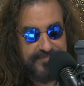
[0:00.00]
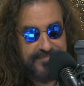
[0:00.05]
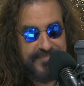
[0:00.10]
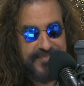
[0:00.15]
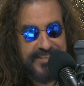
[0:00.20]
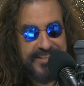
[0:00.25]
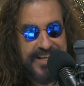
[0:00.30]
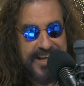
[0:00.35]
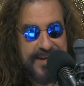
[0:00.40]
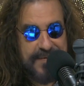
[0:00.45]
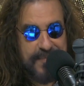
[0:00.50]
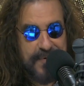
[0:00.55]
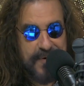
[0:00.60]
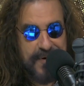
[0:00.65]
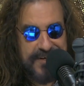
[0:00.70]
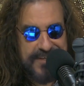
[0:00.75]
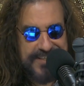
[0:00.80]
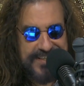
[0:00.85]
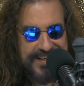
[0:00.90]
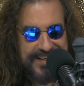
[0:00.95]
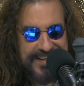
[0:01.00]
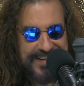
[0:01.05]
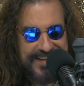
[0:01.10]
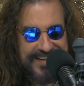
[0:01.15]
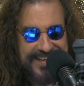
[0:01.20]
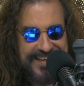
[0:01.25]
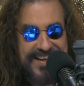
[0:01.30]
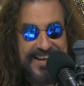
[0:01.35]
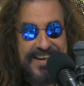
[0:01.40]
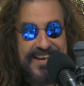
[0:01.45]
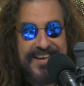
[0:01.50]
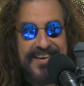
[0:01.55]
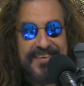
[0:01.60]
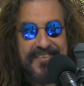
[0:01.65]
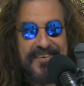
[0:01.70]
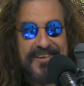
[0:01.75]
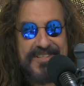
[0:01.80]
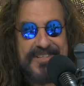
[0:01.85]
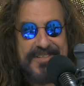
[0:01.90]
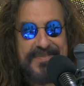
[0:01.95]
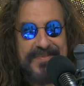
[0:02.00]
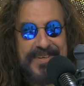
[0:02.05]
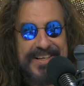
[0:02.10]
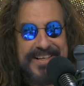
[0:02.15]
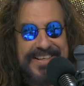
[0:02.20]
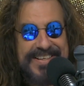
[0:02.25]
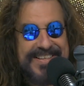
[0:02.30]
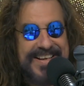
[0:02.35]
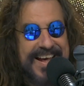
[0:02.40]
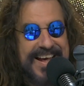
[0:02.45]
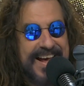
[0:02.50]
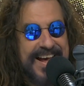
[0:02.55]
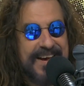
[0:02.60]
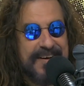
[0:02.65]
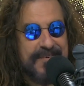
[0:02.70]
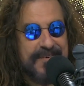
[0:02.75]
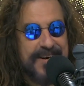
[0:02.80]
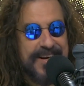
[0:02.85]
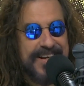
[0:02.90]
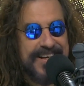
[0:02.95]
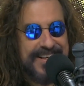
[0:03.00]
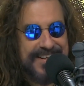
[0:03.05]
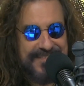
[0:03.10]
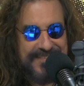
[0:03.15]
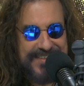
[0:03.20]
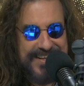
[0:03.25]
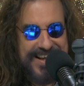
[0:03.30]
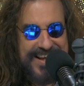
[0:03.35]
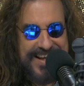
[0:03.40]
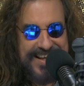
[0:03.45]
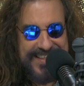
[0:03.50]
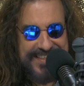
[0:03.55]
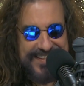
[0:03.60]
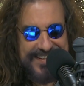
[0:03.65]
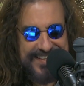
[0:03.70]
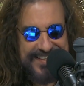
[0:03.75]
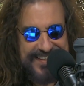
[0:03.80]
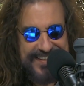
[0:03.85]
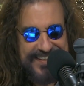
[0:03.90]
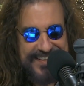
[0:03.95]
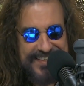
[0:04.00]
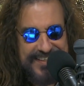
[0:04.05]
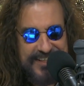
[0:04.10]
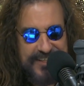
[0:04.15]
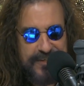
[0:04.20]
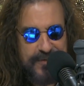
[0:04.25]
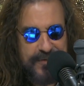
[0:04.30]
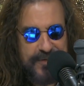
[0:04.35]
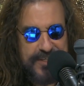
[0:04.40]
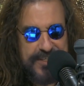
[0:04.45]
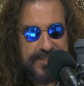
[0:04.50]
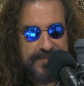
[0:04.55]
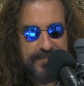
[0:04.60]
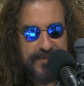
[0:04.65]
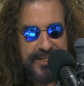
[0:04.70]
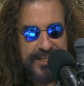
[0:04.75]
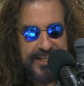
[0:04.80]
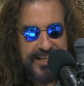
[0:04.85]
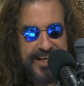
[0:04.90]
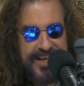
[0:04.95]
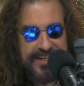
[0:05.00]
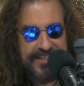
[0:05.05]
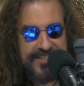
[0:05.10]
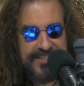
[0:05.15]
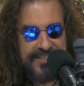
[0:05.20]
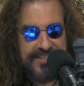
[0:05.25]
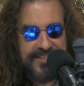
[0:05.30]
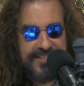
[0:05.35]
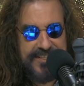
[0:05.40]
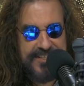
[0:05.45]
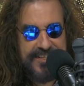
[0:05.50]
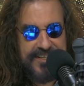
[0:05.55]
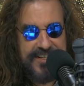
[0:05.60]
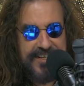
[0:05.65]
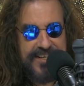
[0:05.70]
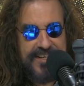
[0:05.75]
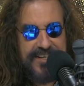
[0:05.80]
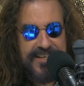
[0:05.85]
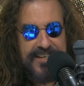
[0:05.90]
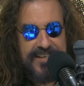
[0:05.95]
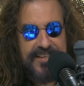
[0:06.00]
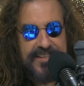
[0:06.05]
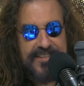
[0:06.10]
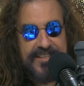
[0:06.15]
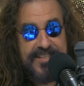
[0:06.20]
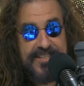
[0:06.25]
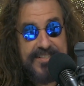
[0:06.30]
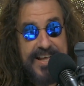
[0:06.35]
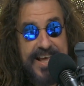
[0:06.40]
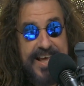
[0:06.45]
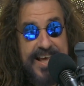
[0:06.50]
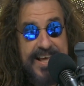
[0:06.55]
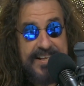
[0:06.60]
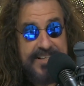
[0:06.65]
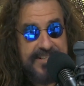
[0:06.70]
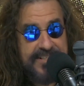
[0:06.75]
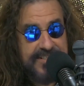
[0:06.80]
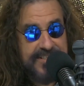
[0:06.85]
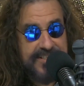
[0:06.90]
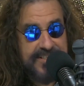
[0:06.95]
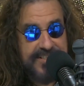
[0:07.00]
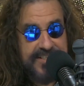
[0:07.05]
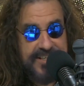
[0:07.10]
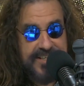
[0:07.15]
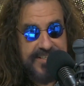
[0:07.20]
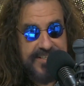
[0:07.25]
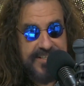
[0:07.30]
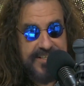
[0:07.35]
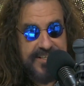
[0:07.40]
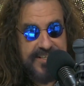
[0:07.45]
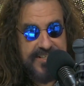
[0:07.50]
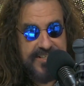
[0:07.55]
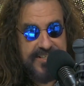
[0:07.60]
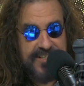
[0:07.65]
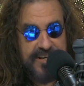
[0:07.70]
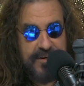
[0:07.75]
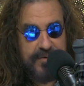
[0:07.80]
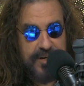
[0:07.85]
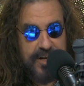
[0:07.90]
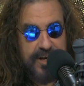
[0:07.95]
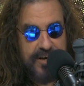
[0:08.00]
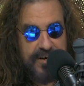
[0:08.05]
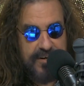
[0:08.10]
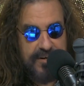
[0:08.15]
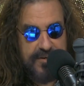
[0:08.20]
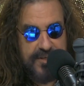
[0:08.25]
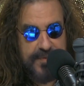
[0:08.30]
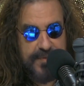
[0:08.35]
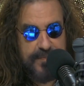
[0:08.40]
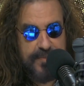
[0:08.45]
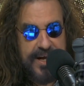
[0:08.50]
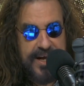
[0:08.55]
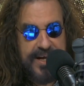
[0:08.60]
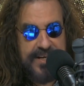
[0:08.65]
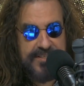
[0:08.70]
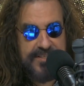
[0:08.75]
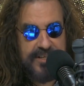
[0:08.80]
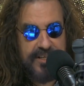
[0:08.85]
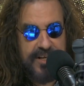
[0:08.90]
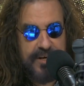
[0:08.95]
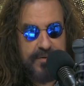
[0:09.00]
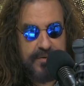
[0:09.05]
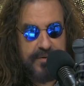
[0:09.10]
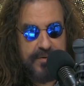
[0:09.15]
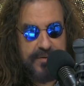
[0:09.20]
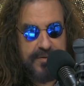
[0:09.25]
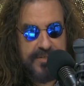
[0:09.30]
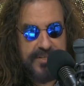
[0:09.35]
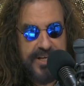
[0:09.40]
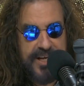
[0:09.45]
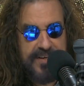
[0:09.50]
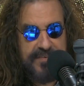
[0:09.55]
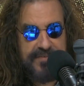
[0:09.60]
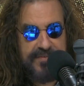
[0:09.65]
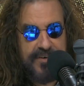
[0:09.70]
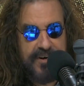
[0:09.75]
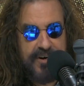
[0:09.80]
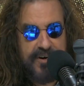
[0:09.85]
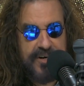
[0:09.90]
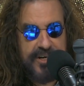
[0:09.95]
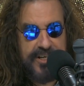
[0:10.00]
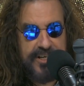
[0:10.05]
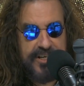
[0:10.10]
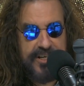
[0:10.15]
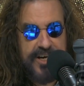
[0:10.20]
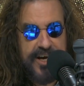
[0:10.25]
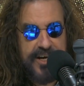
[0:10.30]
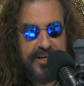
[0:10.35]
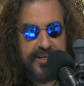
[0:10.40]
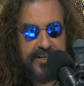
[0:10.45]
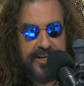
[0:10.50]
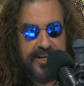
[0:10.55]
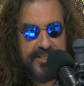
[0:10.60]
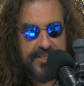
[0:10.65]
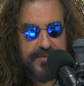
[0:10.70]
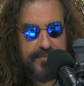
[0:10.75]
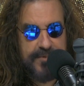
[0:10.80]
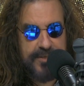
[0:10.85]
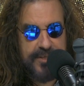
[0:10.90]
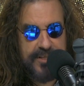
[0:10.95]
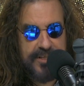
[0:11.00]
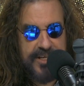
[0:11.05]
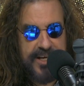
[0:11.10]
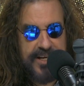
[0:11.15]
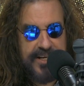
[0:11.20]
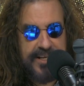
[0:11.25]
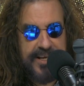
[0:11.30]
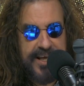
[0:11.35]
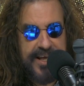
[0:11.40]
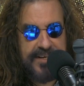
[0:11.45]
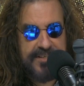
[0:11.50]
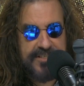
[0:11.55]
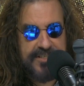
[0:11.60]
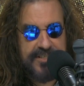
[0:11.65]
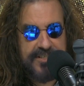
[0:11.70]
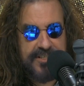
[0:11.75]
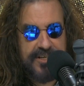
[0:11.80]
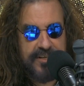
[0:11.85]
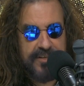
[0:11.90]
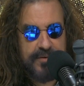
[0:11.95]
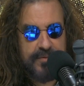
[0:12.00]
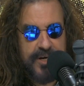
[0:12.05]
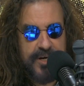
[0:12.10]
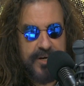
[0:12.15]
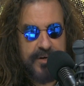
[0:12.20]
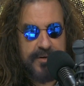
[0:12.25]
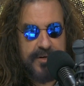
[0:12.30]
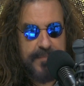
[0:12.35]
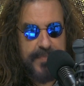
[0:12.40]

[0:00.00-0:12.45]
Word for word: de Morte, which means highway of death due to its many accidents. The stats statistics no longer surprise the locals. They've already got accustomed to the daily accidents on the road.